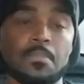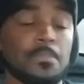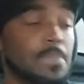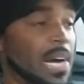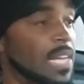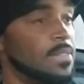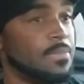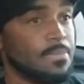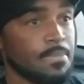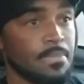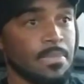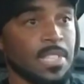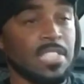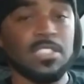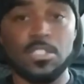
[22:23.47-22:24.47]
But
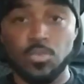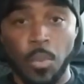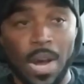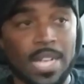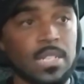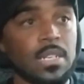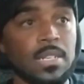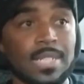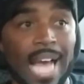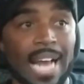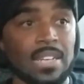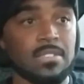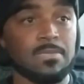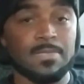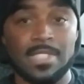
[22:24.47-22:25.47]
this is
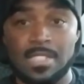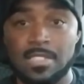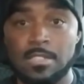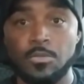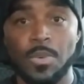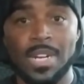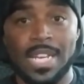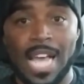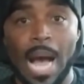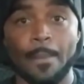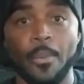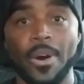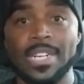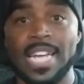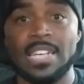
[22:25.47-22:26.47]
what
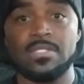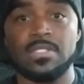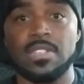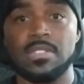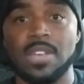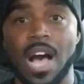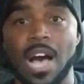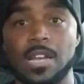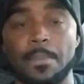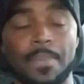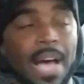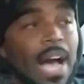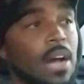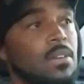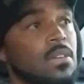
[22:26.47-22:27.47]
Cowboy Nation is all
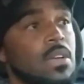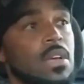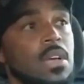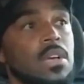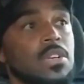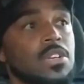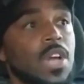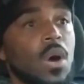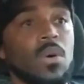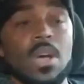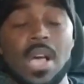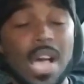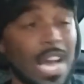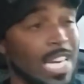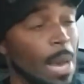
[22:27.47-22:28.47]
about. You know,
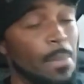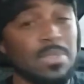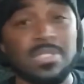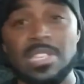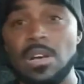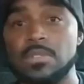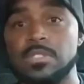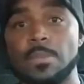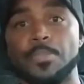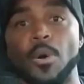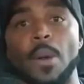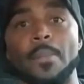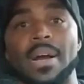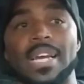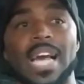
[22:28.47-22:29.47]
and I'm going to still
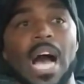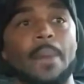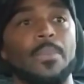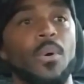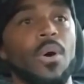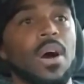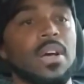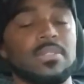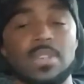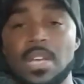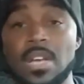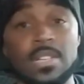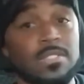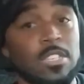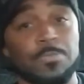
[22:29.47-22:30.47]
support my Cowboys
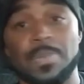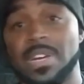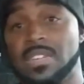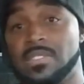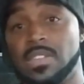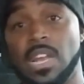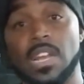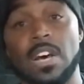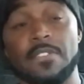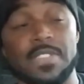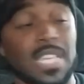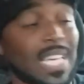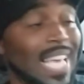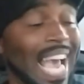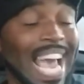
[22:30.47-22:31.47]
just because of the love
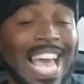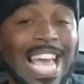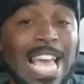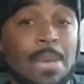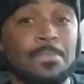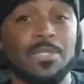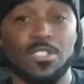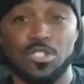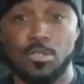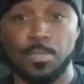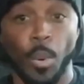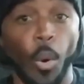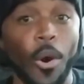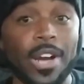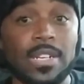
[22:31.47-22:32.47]
of the game, the
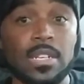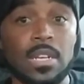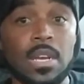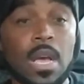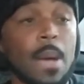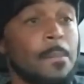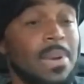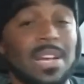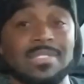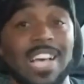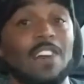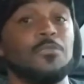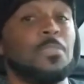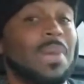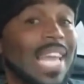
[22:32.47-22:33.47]
sport, because
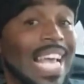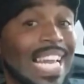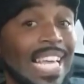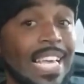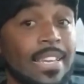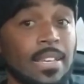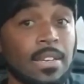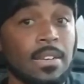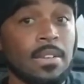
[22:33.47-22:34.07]
I've played it.